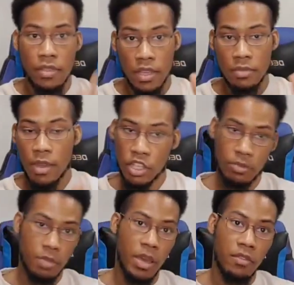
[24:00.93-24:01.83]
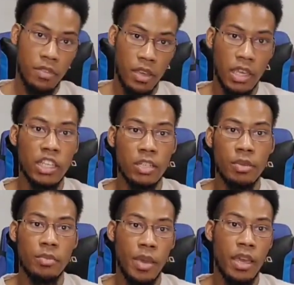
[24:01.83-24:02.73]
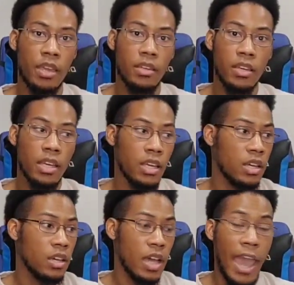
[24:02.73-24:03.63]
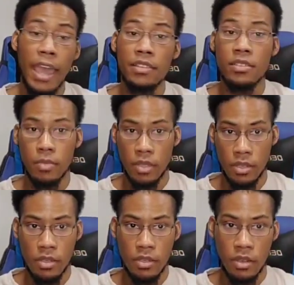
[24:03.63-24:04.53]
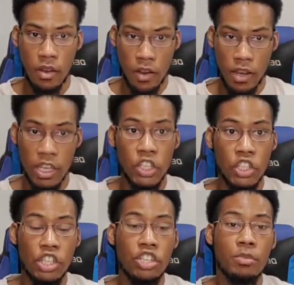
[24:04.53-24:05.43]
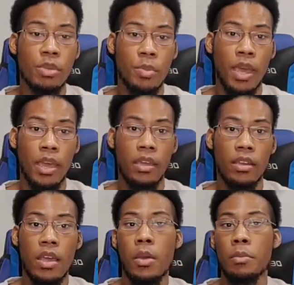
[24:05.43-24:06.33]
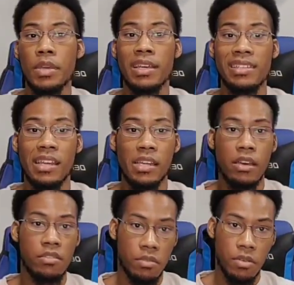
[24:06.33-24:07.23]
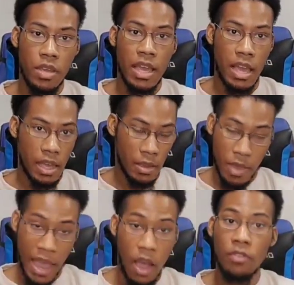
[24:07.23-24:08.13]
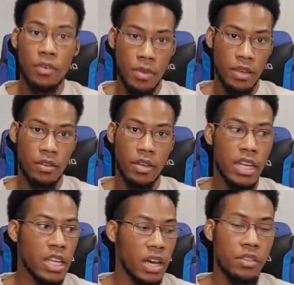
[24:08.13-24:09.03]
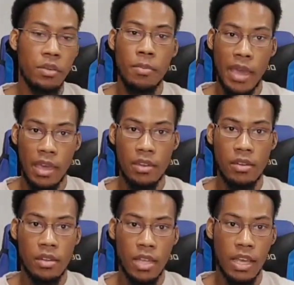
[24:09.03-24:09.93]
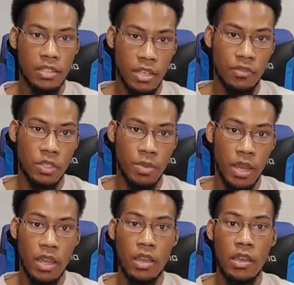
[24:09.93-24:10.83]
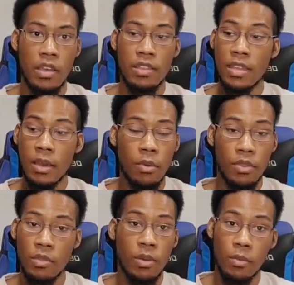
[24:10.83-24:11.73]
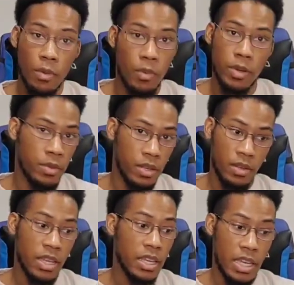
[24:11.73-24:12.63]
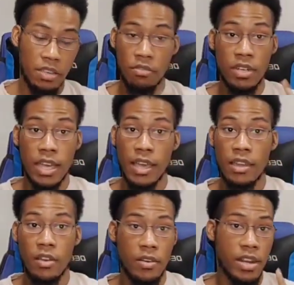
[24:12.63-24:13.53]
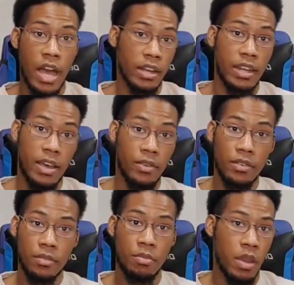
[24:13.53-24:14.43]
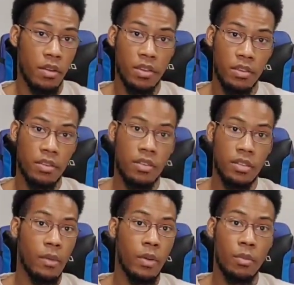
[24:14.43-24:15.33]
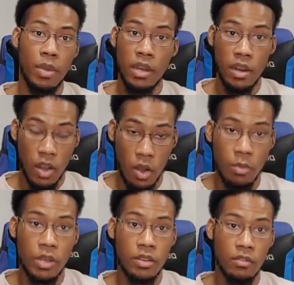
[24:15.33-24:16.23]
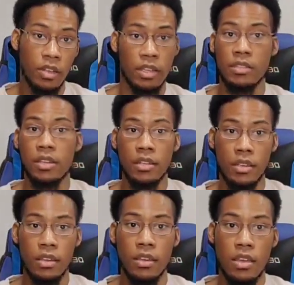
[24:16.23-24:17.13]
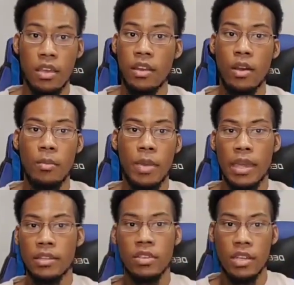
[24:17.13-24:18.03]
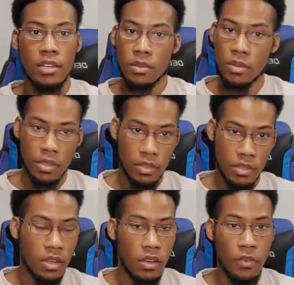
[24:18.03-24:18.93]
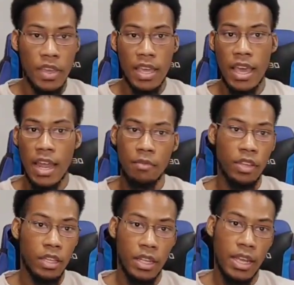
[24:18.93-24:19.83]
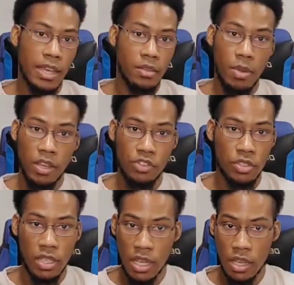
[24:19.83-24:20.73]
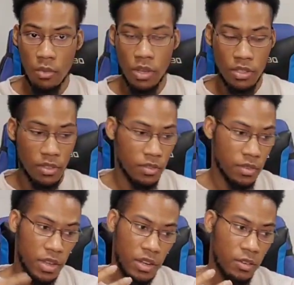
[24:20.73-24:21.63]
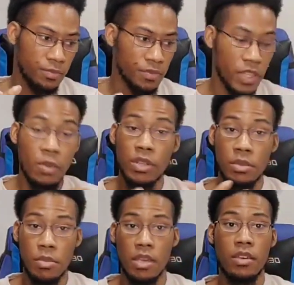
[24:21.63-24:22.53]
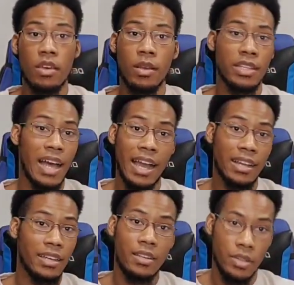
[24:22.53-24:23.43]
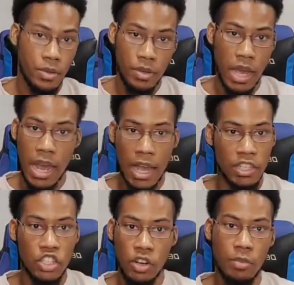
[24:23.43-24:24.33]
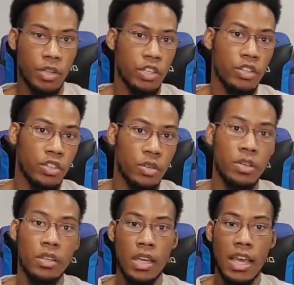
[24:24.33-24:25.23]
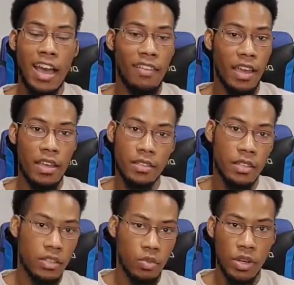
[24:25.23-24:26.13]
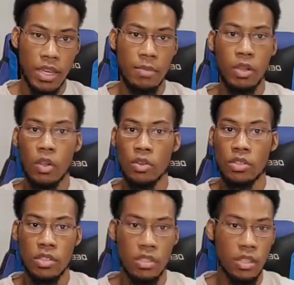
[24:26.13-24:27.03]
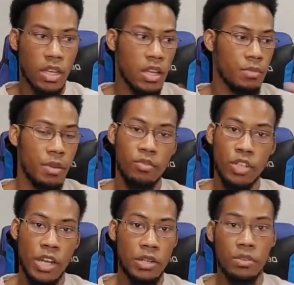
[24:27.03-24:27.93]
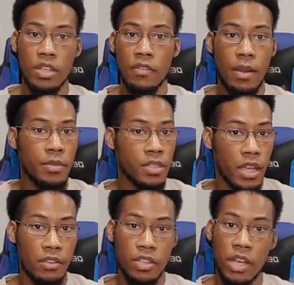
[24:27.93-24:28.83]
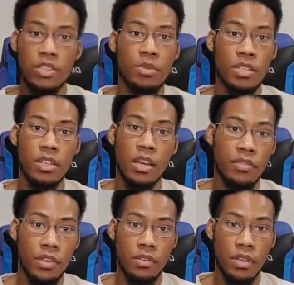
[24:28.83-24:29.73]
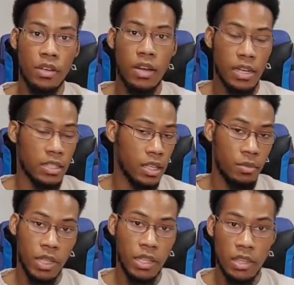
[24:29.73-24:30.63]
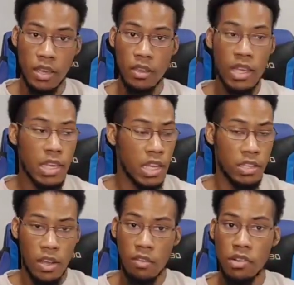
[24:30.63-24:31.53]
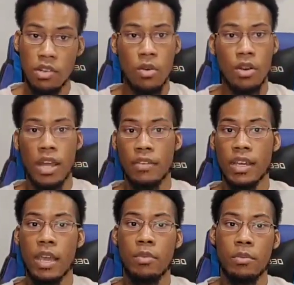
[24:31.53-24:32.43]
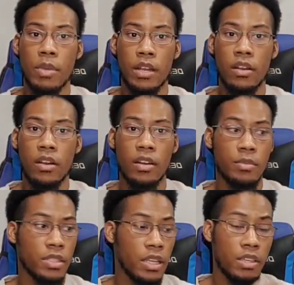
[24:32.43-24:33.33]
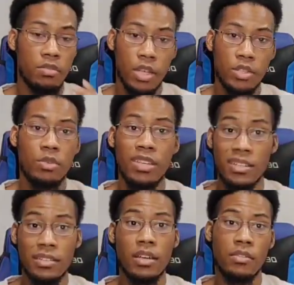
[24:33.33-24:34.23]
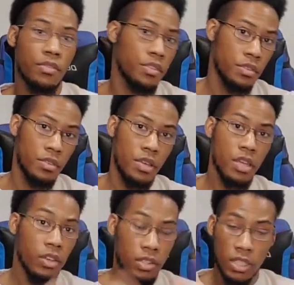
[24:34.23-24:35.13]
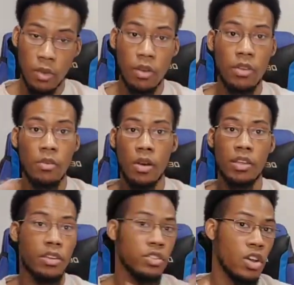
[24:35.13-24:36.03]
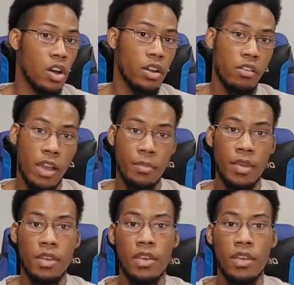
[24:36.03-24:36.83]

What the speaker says: This man should be paid for that. He should be paid handsomely, alright? She should be paid, because any other alpha male, any other man that has self-respect, the woman would have been either dead or knocked out, period. They would have been in a coma, realistically. No man is going to deal with this, you know? And I'm really glad he had the patience, and he wasn't me, because I couldn't do it. I straight up couldn't do it. I've had incidents where it came close to people trying to do stuff. I'm just like, you touch me, it's done for you, you know? I love them like that. It's all recorded. I have a camera in my car. I'm just like, you touch me, it is done for you. You can say whatever you want. You can talk crap.